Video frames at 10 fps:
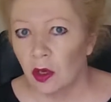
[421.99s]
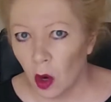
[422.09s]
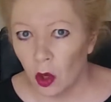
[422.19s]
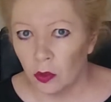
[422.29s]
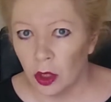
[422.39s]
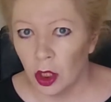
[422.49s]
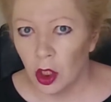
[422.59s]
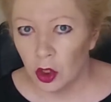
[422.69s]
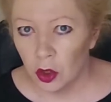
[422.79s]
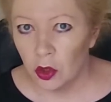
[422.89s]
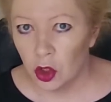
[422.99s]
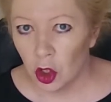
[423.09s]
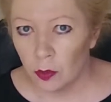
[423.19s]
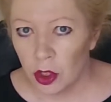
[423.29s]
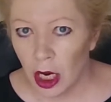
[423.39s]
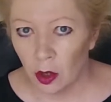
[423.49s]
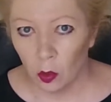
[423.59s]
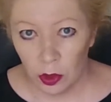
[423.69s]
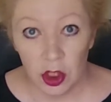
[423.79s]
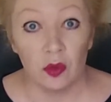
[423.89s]
their own YouTube channel,
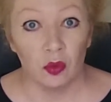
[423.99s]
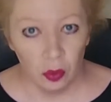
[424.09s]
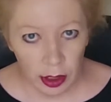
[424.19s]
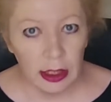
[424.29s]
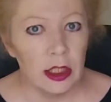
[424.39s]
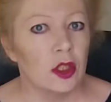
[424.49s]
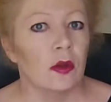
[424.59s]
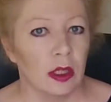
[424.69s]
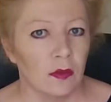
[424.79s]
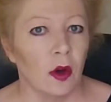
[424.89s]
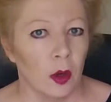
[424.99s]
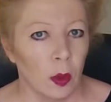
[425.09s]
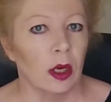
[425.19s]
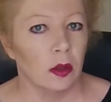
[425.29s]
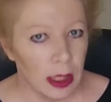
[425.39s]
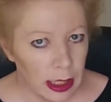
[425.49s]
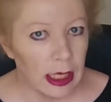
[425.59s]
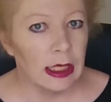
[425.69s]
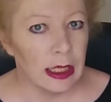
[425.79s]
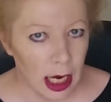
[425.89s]
which is really doing very well.
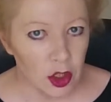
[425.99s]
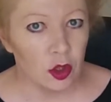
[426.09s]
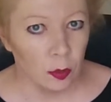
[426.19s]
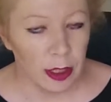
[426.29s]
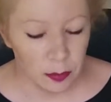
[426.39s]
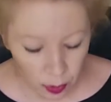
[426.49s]
International best